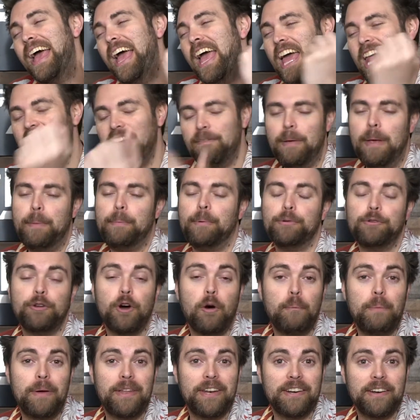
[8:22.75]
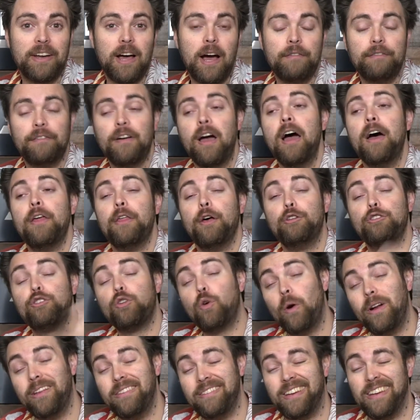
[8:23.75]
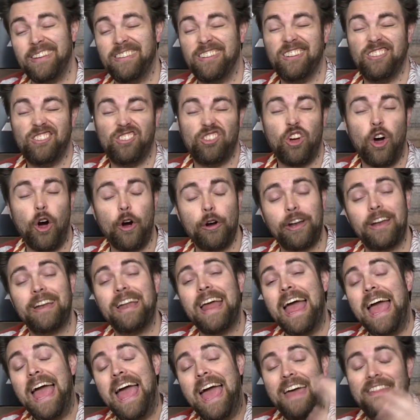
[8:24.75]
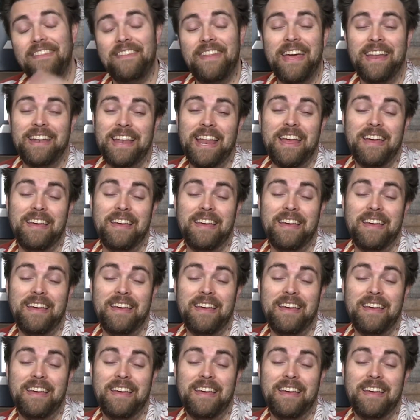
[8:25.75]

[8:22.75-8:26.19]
And if people don't bid enough, those coins get discarded, and then